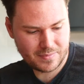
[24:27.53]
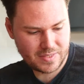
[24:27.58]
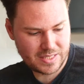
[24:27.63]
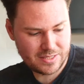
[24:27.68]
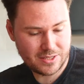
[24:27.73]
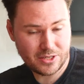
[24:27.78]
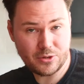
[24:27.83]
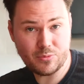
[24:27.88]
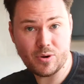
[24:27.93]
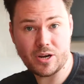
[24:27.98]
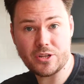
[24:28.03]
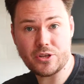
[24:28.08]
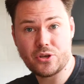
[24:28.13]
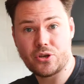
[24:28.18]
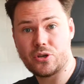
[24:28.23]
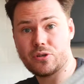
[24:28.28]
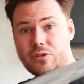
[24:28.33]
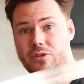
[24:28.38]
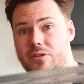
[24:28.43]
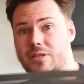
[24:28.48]
So while you
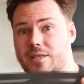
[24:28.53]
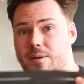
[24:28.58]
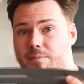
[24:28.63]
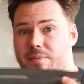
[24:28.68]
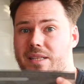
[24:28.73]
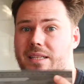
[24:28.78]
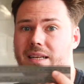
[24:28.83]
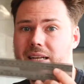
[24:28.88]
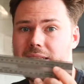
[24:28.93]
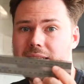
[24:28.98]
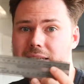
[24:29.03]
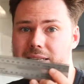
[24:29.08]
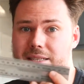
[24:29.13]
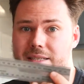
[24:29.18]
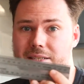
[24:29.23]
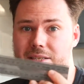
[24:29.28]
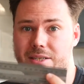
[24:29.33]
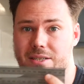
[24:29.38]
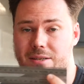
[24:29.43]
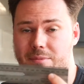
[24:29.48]
could use something like
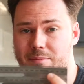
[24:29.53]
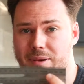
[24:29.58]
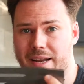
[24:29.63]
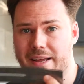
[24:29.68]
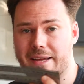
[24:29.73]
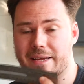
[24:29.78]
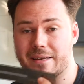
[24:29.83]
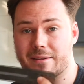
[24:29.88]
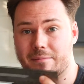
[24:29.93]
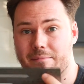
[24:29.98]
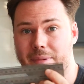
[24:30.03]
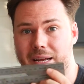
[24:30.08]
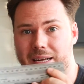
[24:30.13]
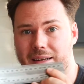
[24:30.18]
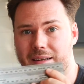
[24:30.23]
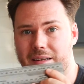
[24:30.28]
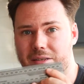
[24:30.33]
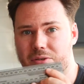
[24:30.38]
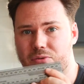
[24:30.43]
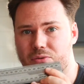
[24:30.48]
this, just a plain
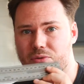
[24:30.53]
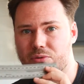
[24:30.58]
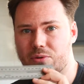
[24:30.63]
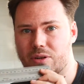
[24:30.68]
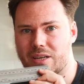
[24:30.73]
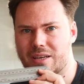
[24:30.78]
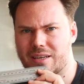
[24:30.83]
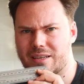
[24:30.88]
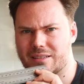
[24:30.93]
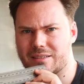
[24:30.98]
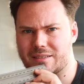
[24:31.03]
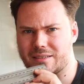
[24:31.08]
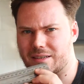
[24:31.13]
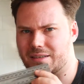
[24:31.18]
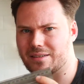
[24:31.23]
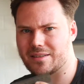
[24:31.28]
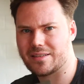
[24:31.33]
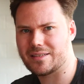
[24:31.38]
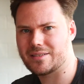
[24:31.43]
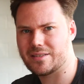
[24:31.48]
metal edge ruler, there's kind
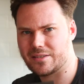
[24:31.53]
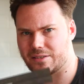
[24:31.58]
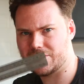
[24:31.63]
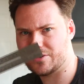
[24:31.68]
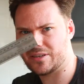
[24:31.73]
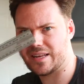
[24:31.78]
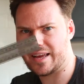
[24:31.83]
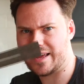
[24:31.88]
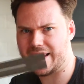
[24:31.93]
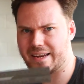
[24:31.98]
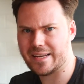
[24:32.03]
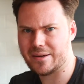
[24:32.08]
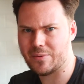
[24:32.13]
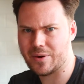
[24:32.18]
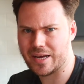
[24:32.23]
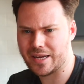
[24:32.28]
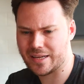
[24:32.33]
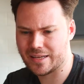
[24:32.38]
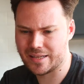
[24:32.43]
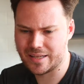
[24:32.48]
of things that you get
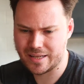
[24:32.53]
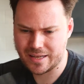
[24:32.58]
anywhere.